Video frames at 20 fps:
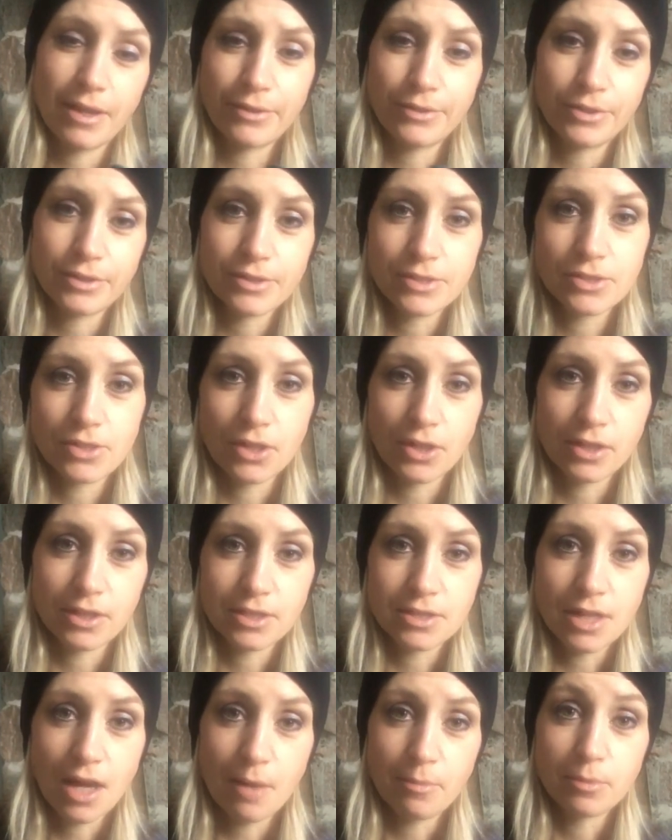Now you can start at
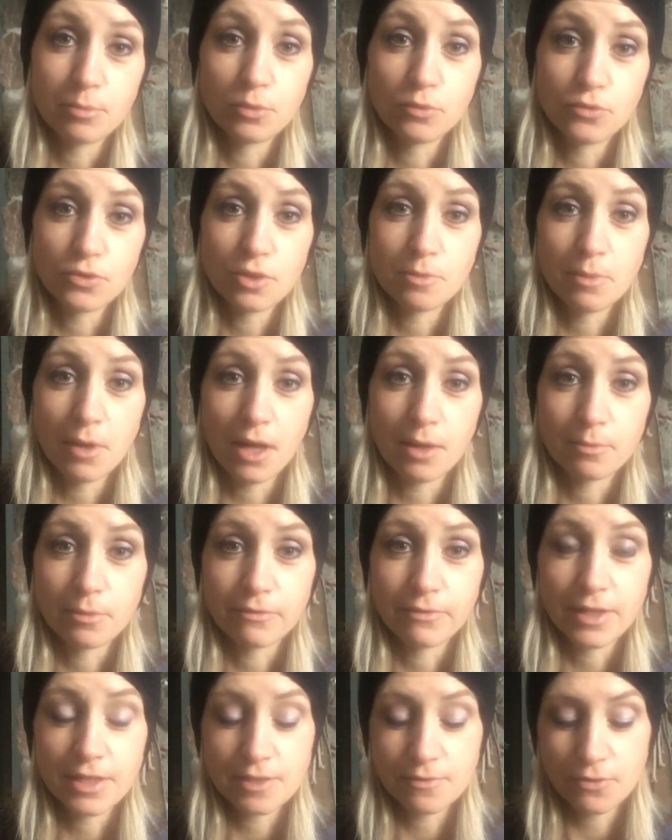the top and move to the bottom
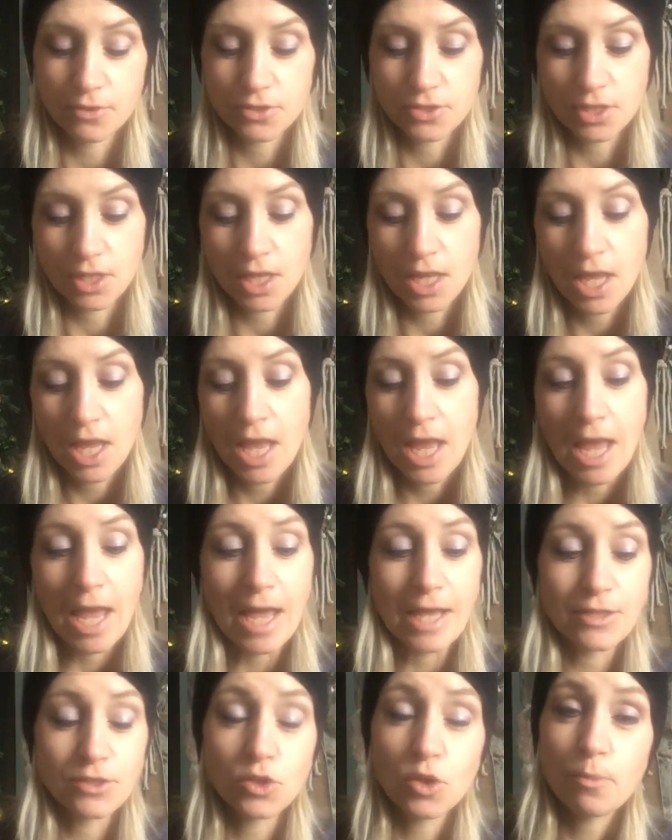or vice versa.
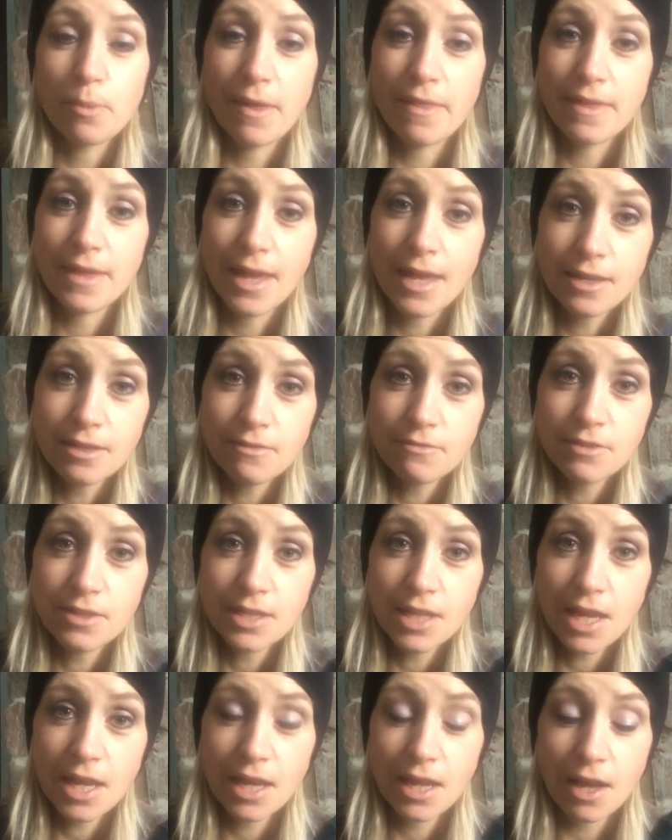And so by the end of the
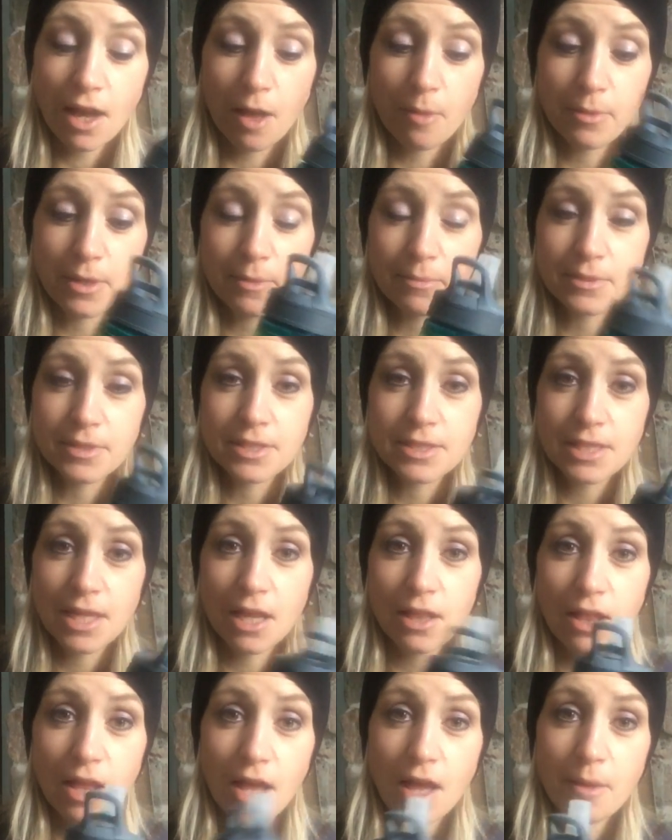day, I'll be able to
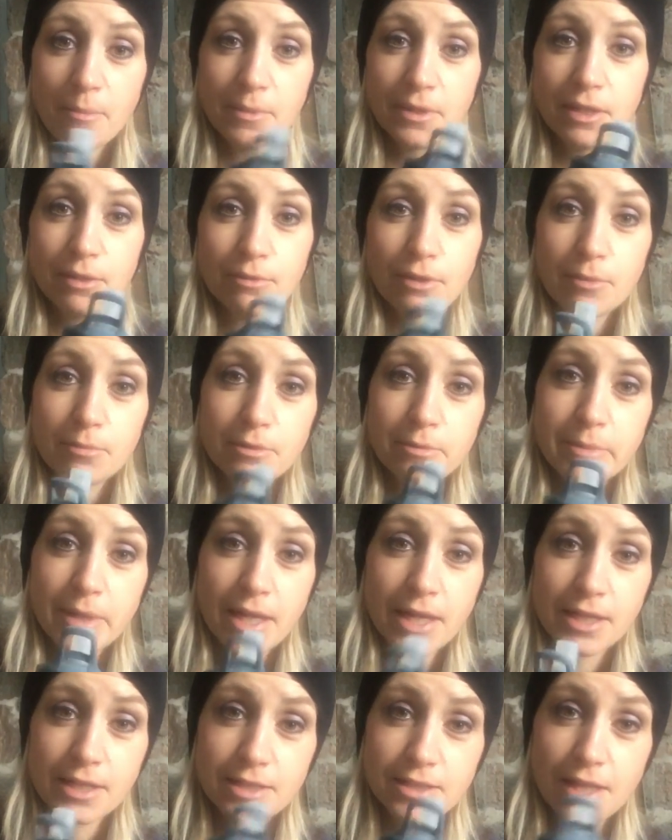tell how many rubber
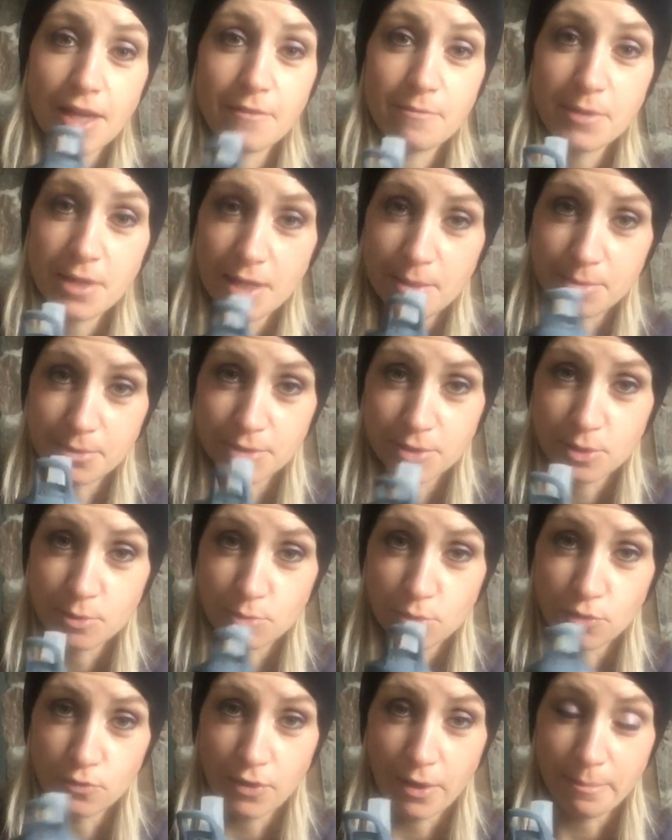bands I've been able
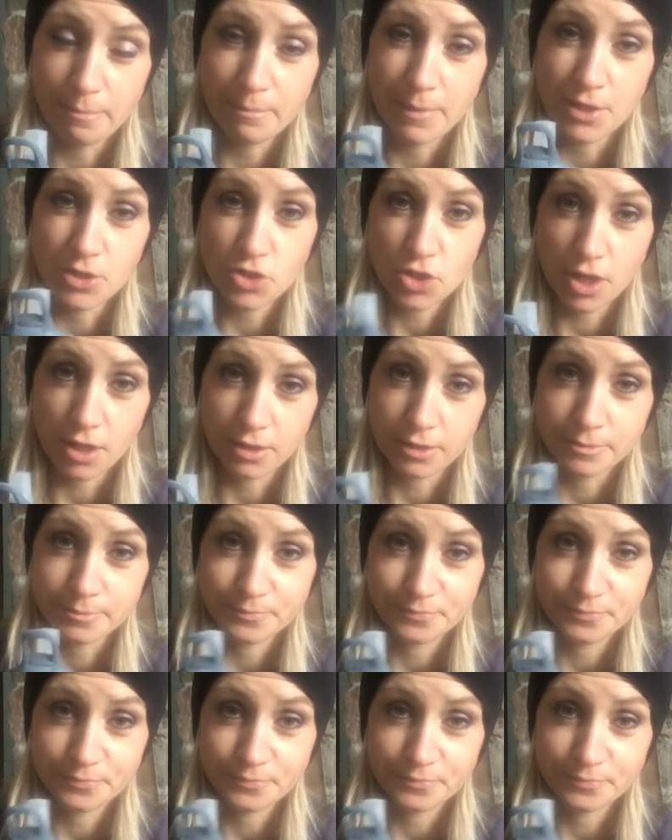to move up my jug.